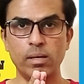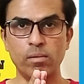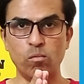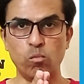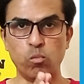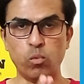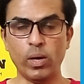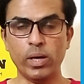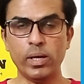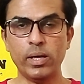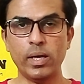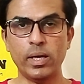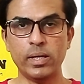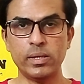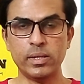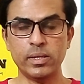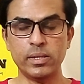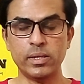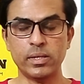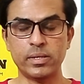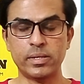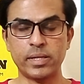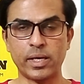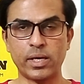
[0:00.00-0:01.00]
one is in
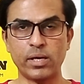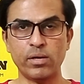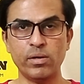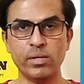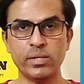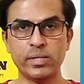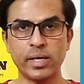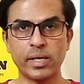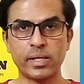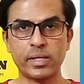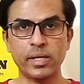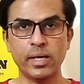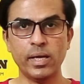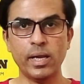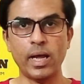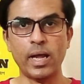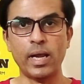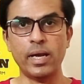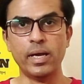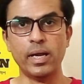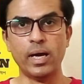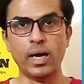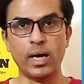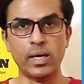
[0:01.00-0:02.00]
the secondary sector
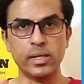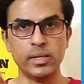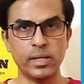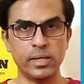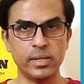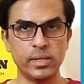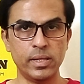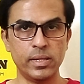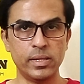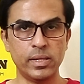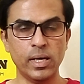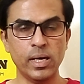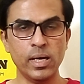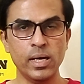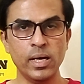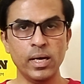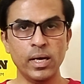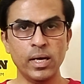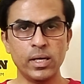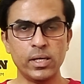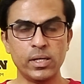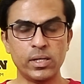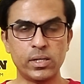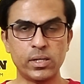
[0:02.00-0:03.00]
and other is in the
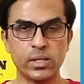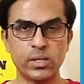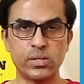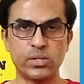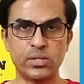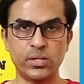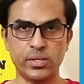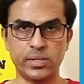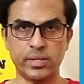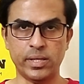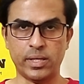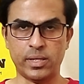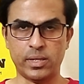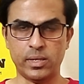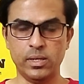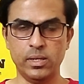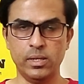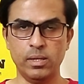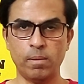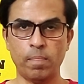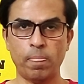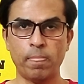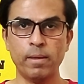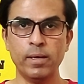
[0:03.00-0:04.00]
tertiary
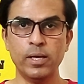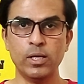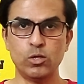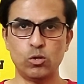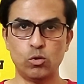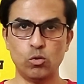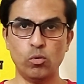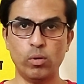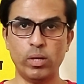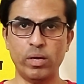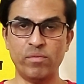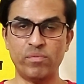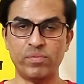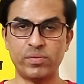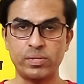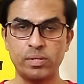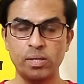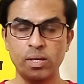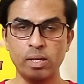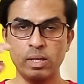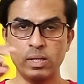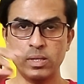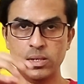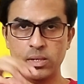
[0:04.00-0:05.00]
sector. So if
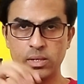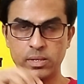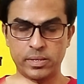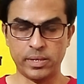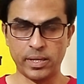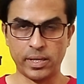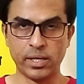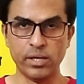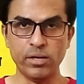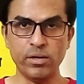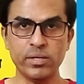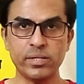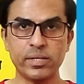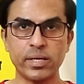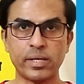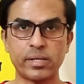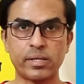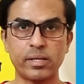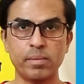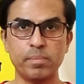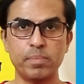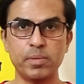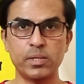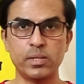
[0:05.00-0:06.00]
the secondary
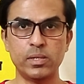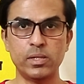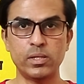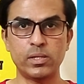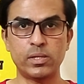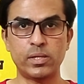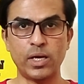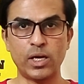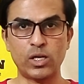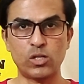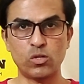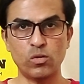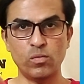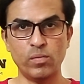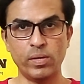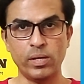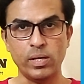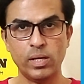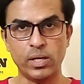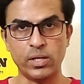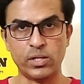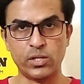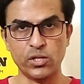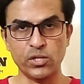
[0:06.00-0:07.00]
sector business takes over
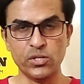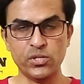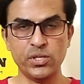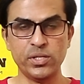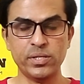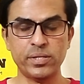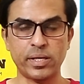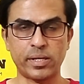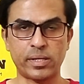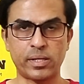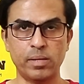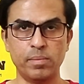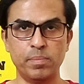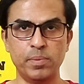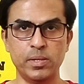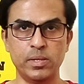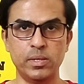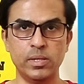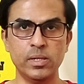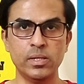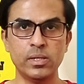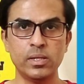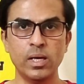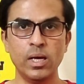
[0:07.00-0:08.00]
a tertiary sector
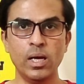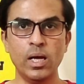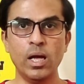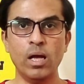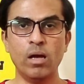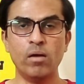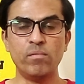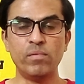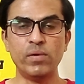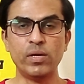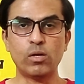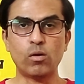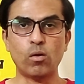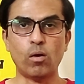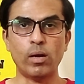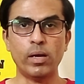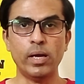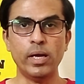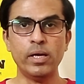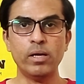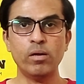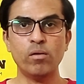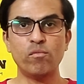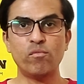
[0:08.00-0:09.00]
business, we call
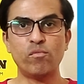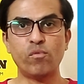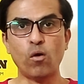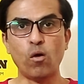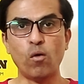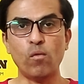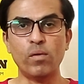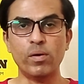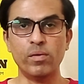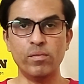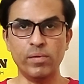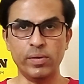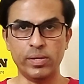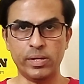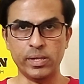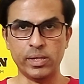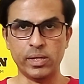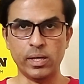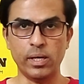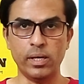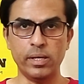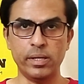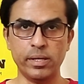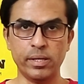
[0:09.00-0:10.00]
it forward
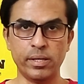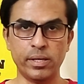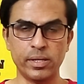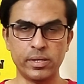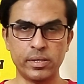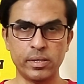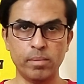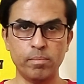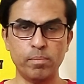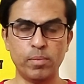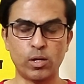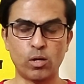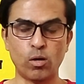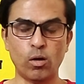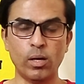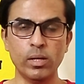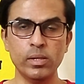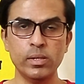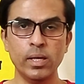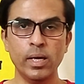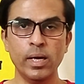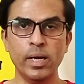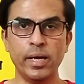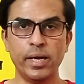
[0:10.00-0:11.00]
vertical integration
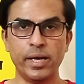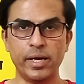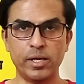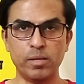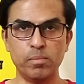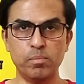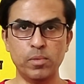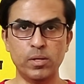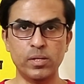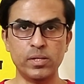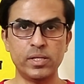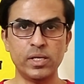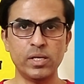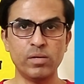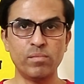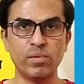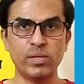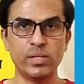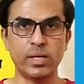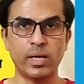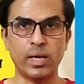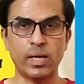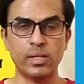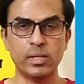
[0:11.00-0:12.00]
because it is merging
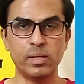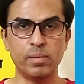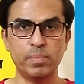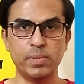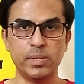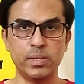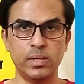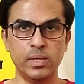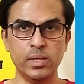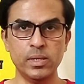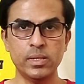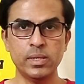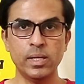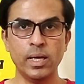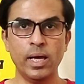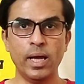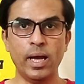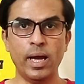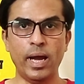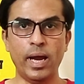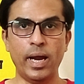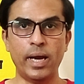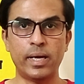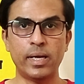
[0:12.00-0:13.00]
with another business
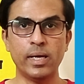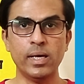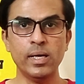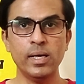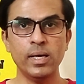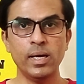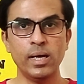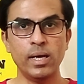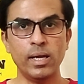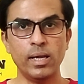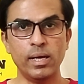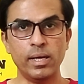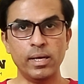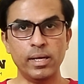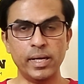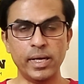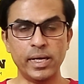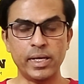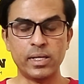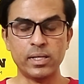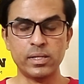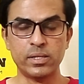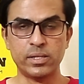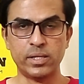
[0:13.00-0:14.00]
at a
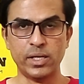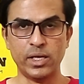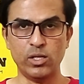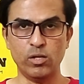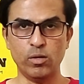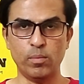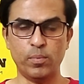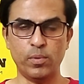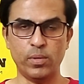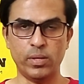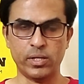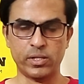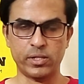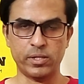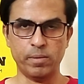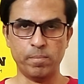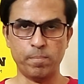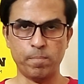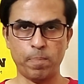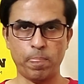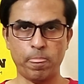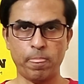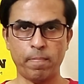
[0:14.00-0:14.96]
later stage of production.